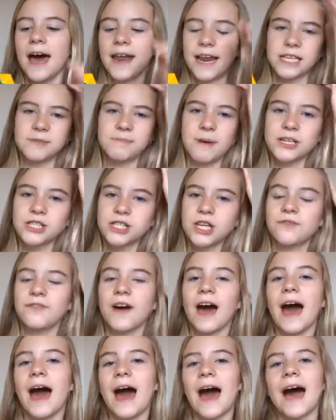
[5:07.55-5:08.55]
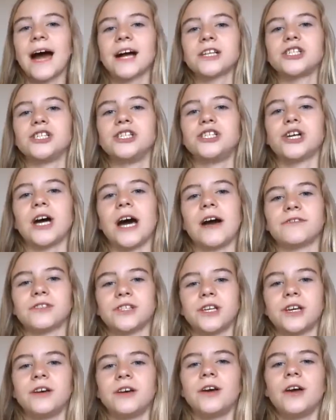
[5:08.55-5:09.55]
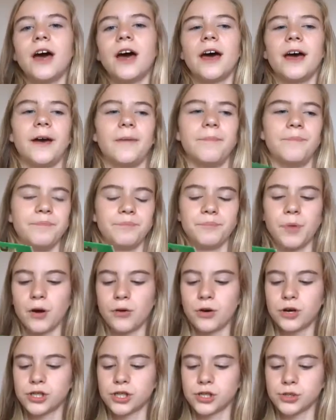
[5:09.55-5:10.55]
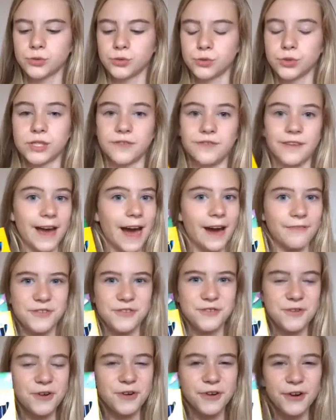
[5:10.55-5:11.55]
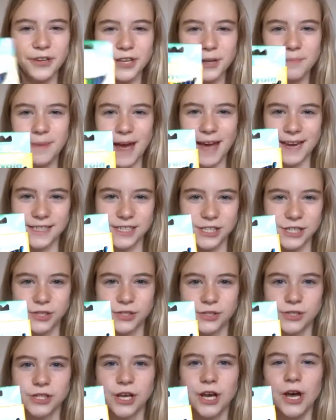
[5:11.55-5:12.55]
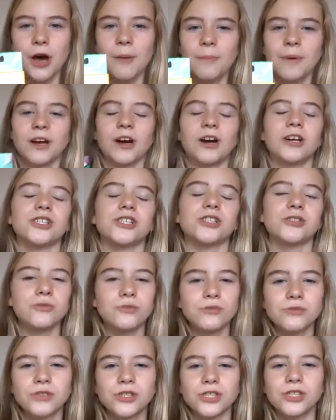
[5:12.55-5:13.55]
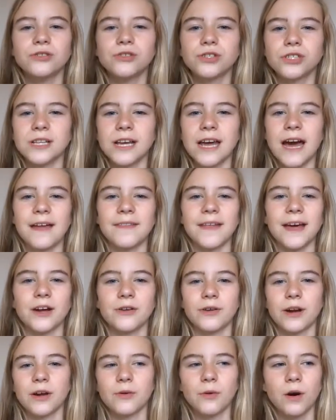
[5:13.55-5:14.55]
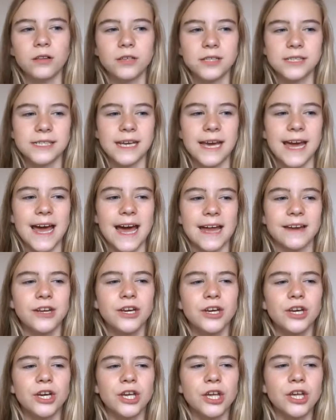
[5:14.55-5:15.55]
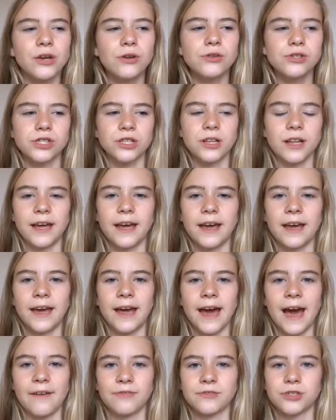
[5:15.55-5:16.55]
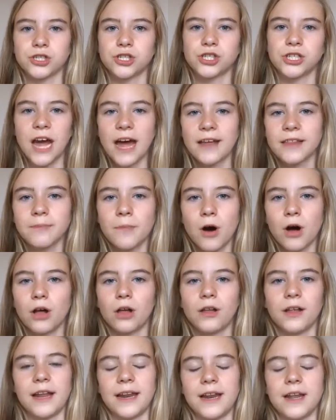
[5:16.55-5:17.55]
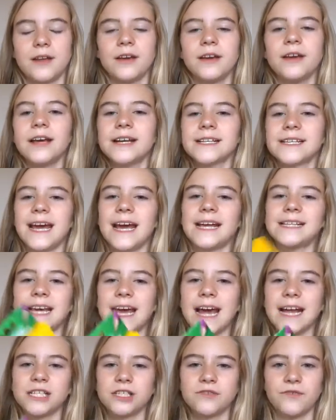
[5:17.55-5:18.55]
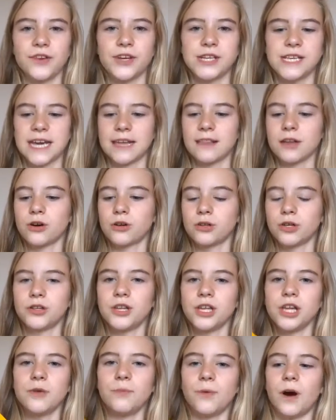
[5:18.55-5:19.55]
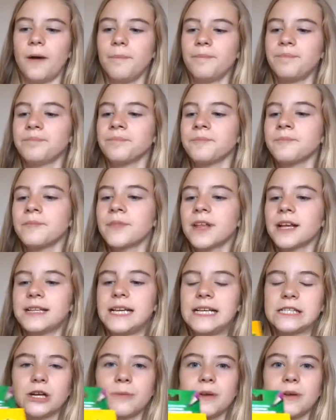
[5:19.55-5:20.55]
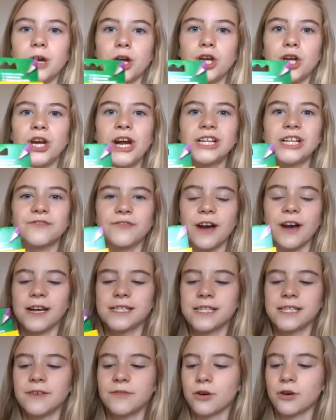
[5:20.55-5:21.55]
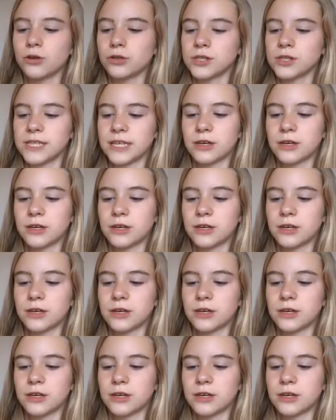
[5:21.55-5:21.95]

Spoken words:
And especially for art, you don't have to borrow schools if you have your own coloured pencils, because schools usually are that great quality and you usually have to share them all and it takes ages for you to get the colour that you want. These come in a huge variety of colours.